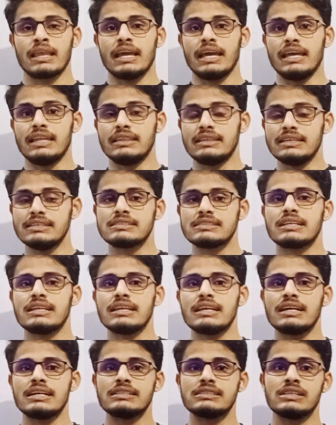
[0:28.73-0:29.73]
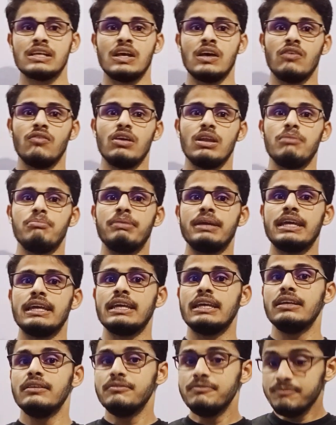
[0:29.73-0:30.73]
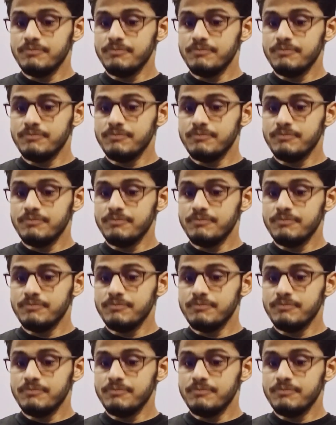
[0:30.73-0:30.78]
In this class we'll be